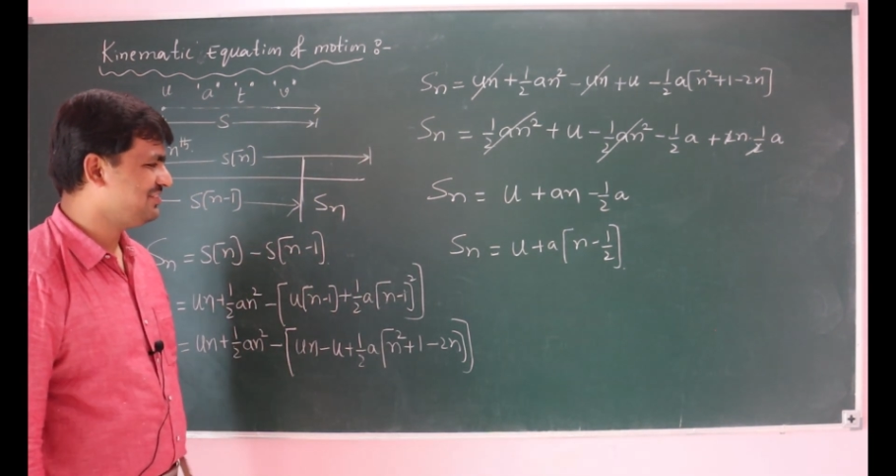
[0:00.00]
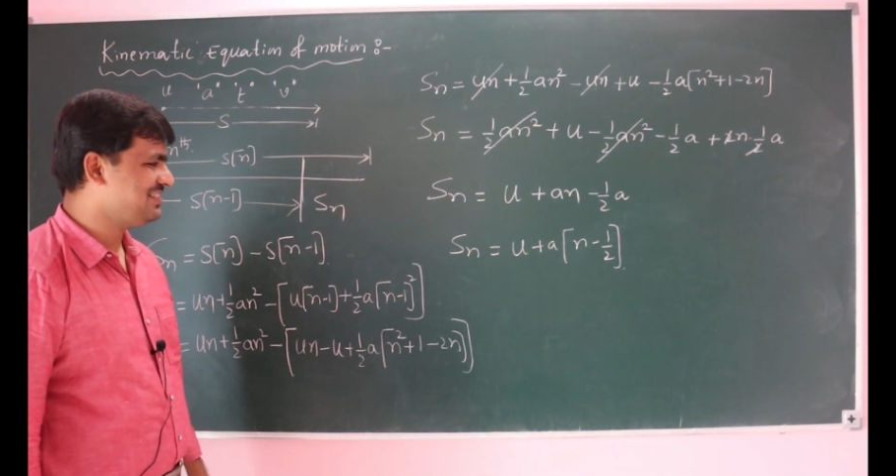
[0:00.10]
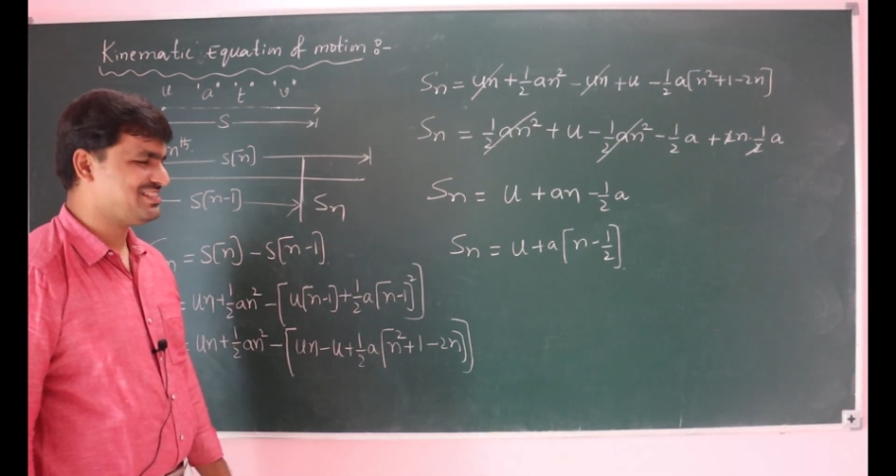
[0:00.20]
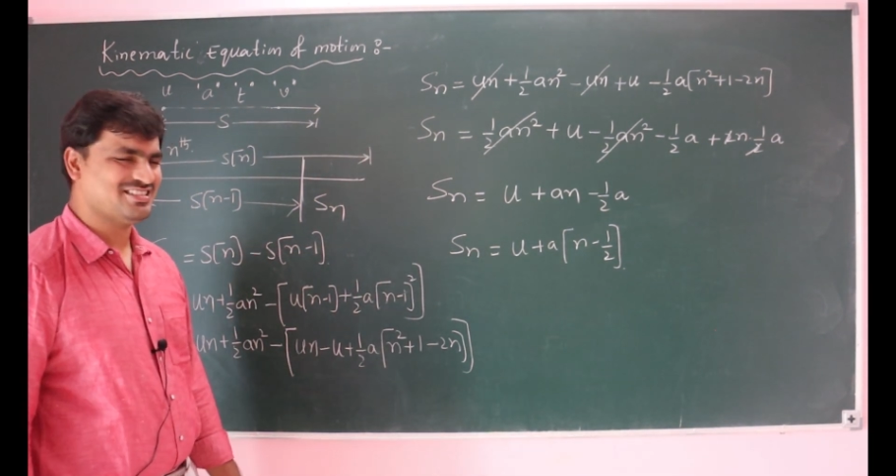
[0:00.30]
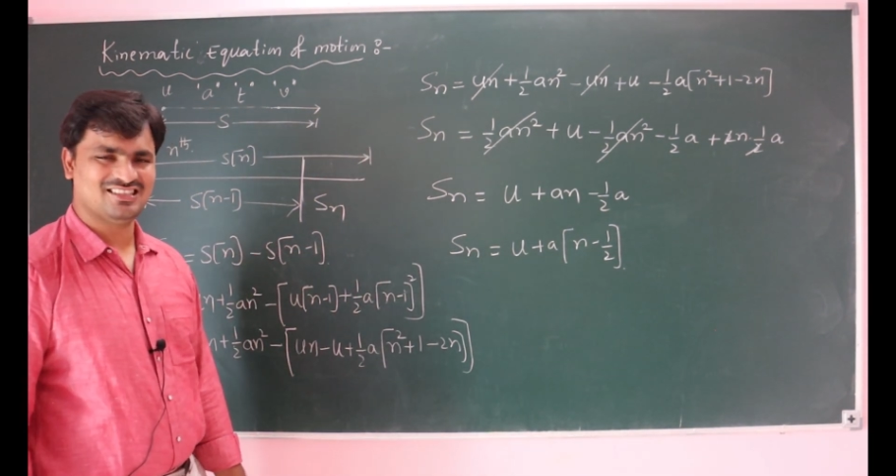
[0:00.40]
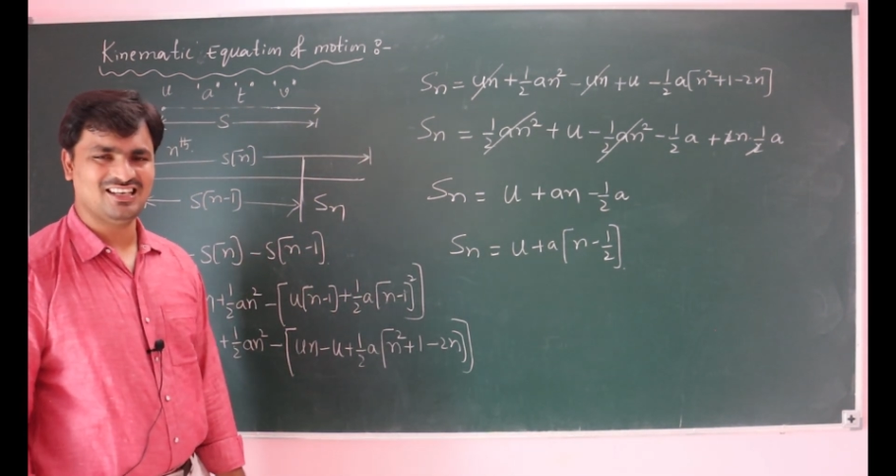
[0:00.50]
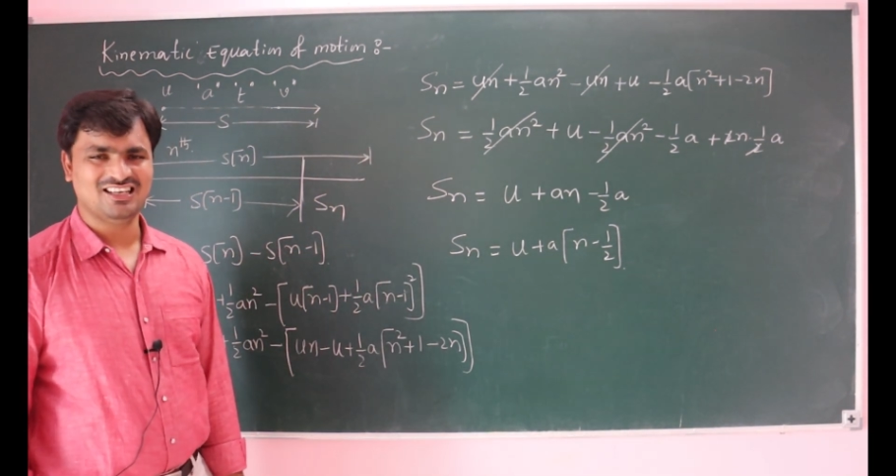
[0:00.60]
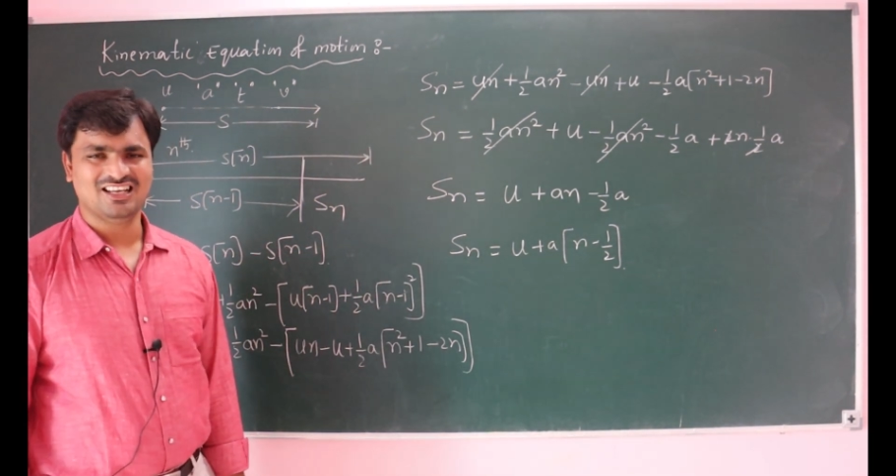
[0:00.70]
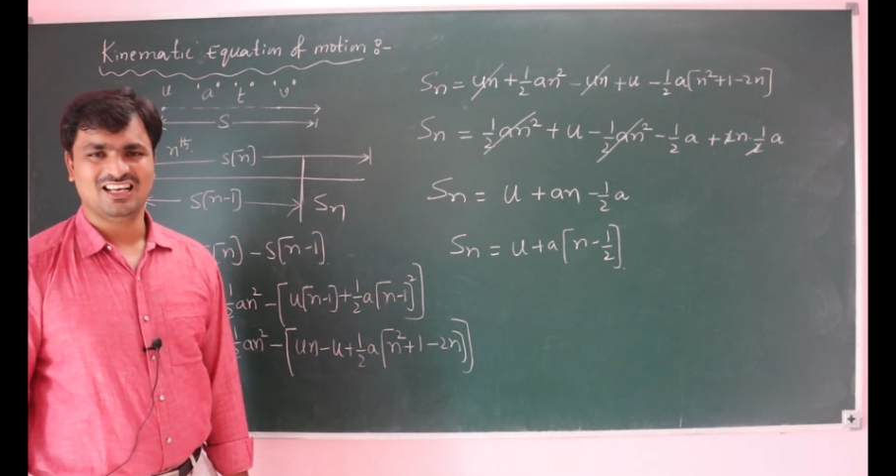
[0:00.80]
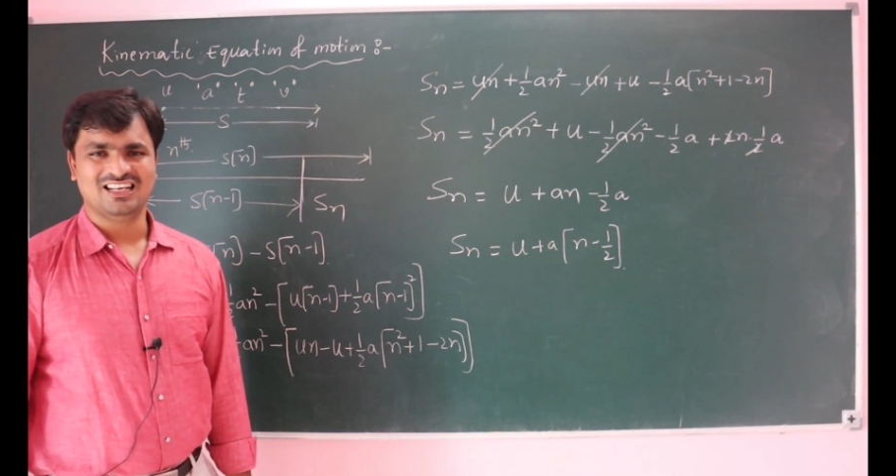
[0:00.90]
This is the